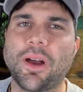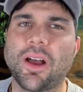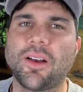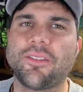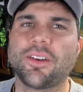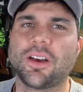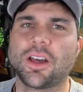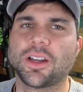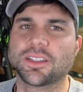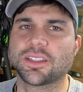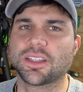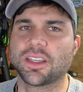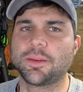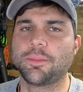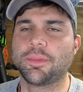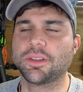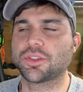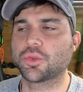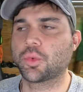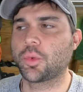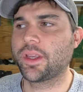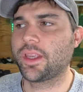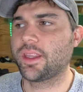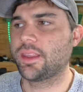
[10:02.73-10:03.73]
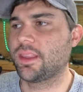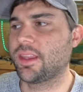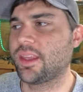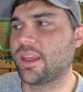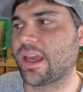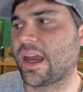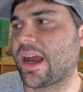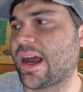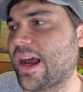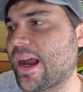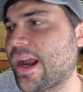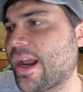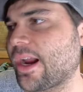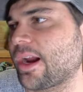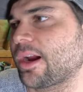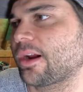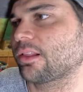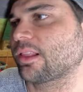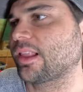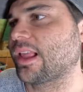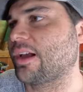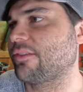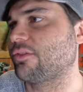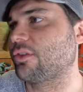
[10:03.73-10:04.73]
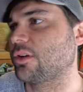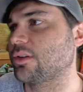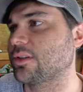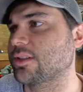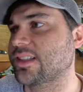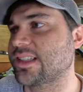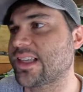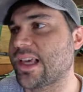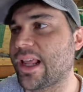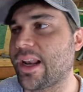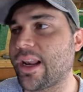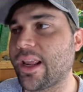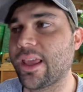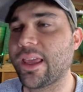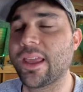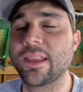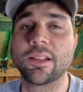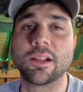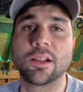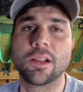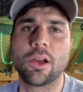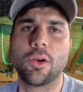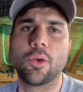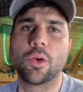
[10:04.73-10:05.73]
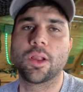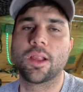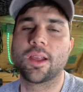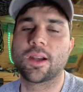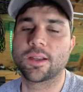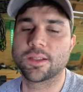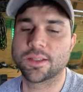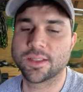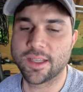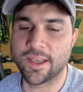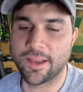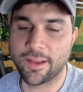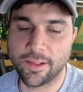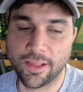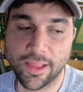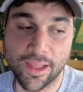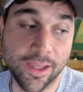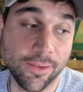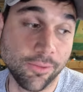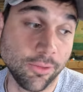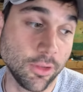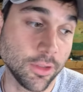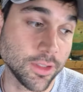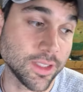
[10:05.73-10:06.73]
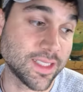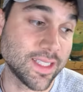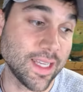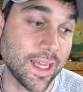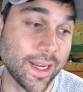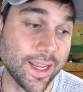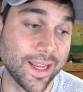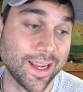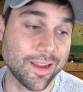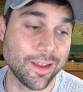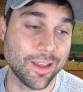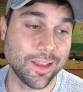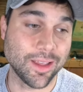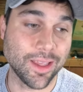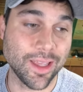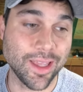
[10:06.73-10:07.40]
off, honestly, between the higher level setting and the lower level level setting. I